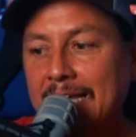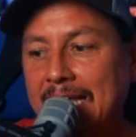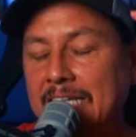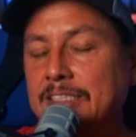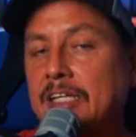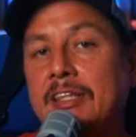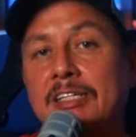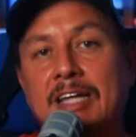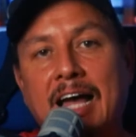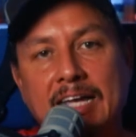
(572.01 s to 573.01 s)
is
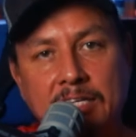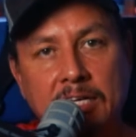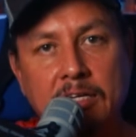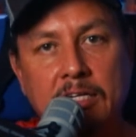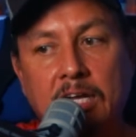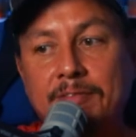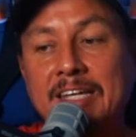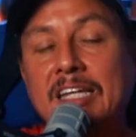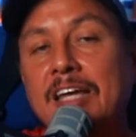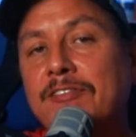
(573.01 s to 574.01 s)
this idea of
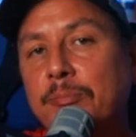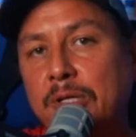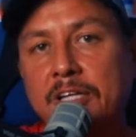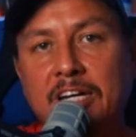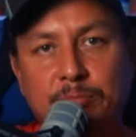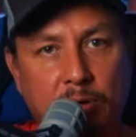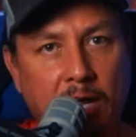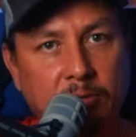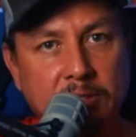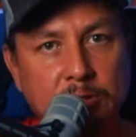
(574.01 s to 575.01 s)
the inevitability of
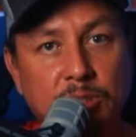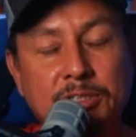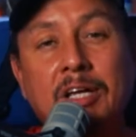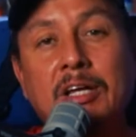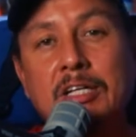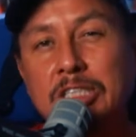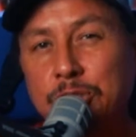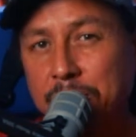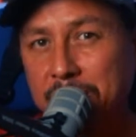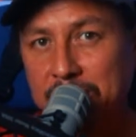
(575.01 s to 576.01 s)
progress, which,
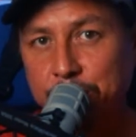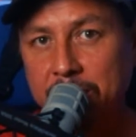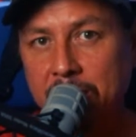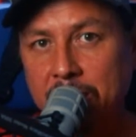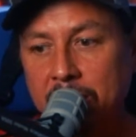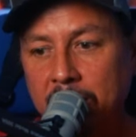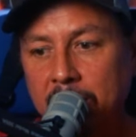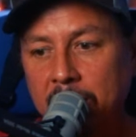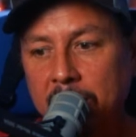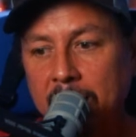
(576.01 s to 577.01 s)
strictly speaking,
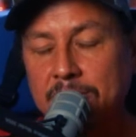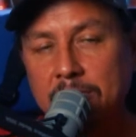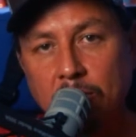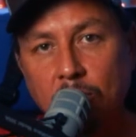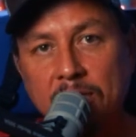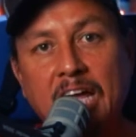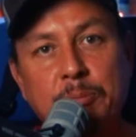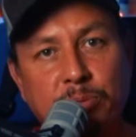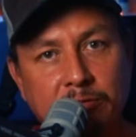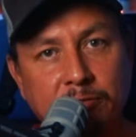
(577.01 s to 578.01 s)
is not only a
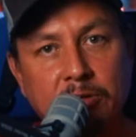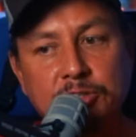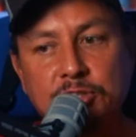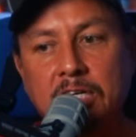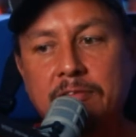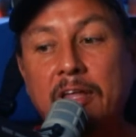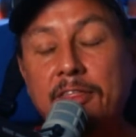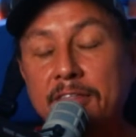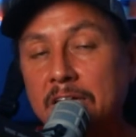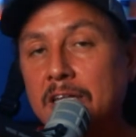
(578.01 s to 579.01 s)
perversion of
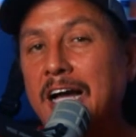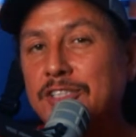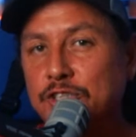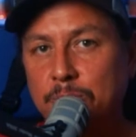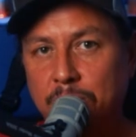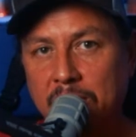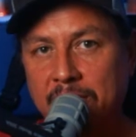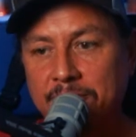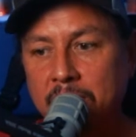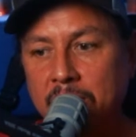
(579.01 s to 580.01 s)
theological
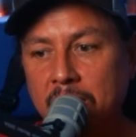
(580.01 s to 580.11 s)
belief,